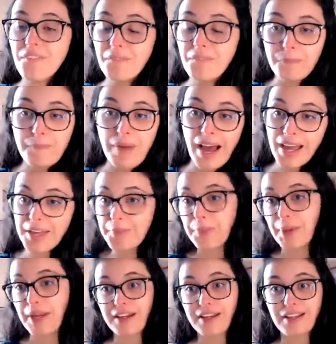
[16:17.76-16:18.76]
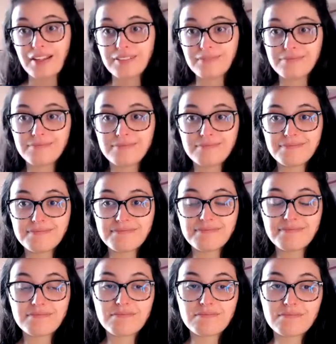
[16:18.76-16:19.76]
my opinion
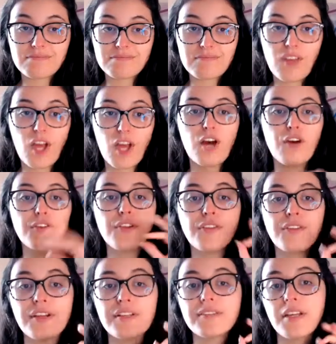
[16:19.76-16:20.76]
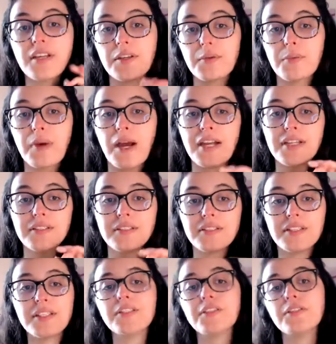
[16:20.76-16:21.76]
of the things that you might
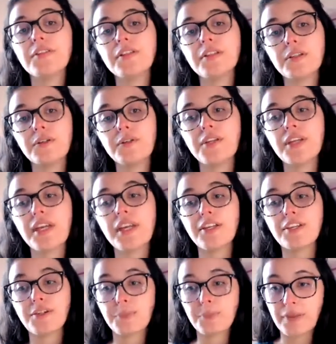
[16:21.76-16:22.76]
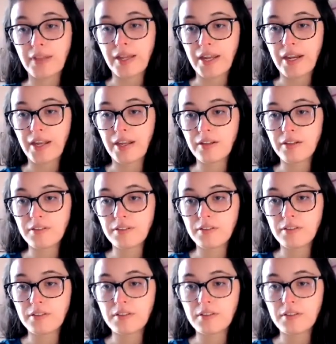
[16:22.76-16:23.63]
need to include in your planning.